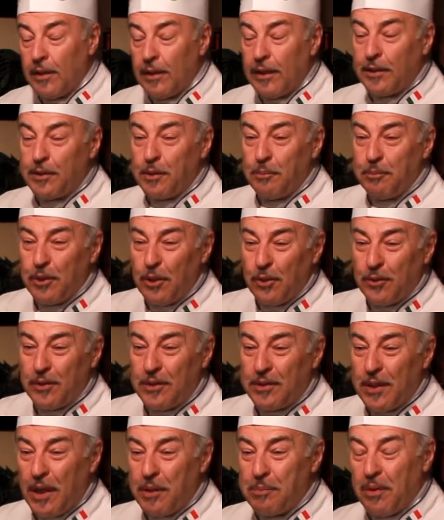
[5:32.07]
let them know
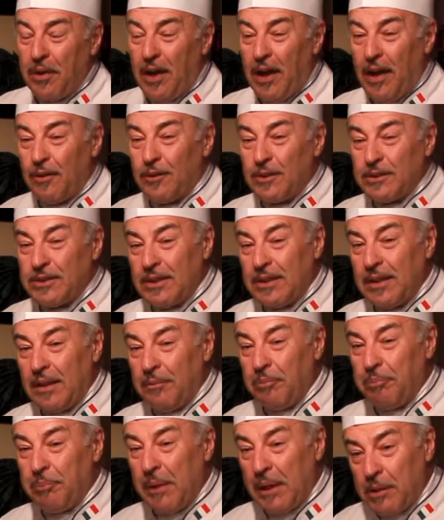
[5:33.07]
the type of hours
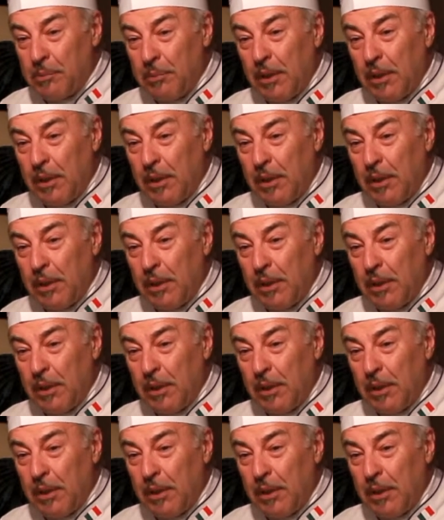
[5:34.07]
and make